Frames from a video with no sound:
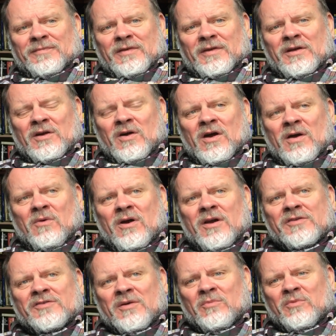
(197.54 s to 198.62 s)
You know, I
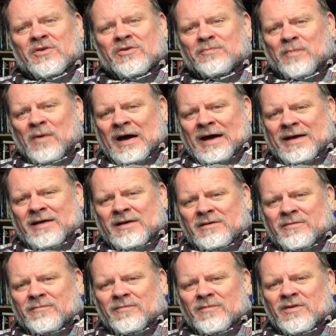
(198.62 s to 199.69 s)
wanted something with a spy.
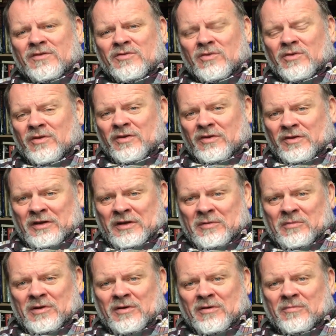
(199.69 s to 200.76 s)
Sort of the
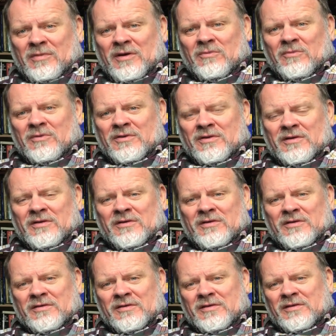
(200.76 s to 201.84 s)
theme here a bit with
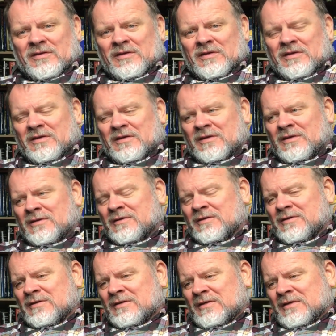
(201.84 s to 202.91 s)

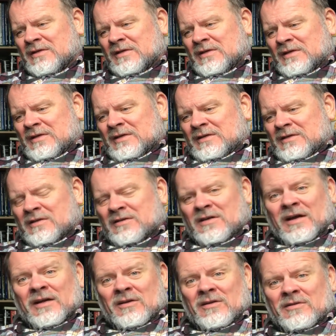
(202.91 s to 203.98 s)
the
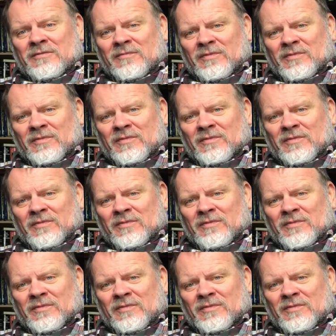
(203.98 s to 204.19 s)
title.